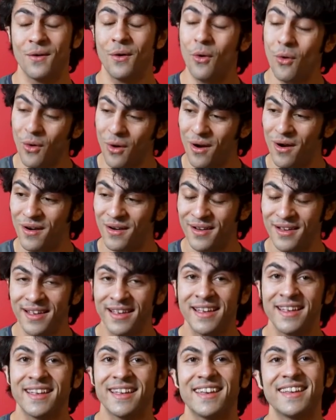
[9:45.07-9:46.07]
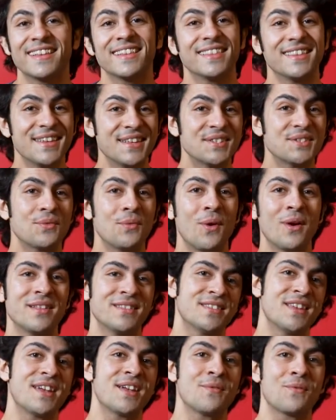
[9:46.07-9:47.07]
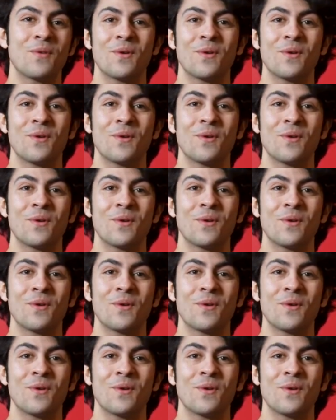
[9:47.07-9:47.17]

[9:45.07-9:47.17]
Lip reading: or at least one day